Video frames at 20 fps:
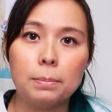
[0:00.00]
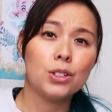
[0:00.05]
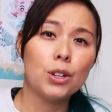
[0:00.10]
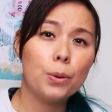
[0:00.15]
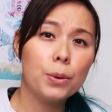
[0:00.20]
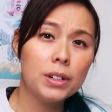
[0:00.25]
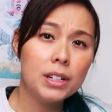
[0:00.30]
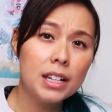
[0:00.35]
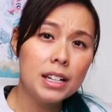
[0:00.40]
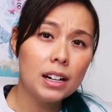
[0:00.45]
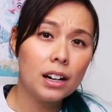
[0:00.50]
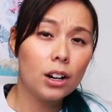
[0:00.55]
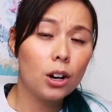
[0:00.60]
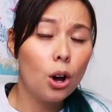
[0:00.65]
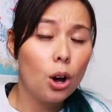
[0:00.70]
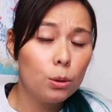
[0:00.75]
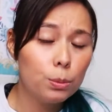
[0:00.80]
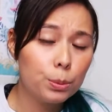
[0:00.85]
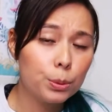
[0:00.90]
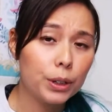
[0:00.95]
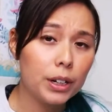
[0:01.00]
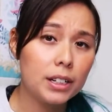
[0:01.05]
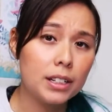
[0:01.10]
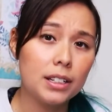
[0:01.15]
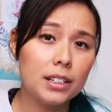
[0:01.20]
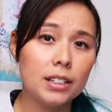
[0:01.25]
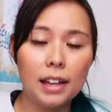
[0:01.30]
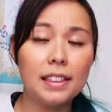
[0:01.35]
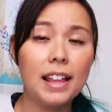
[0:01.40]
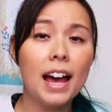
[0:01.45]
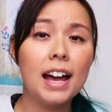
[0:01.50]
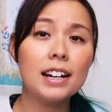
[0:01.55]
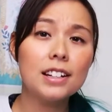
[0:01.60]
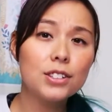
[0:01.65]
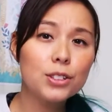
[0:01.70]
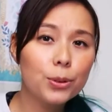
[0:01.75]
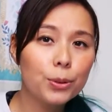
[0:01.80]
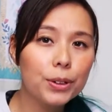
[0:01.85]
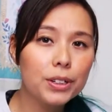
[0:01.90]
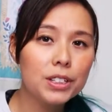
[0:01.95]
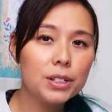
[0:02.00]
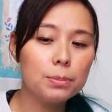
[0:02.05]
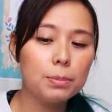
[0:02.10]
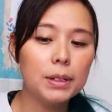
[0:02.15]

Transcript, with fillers: So we need a culprit, and that is going to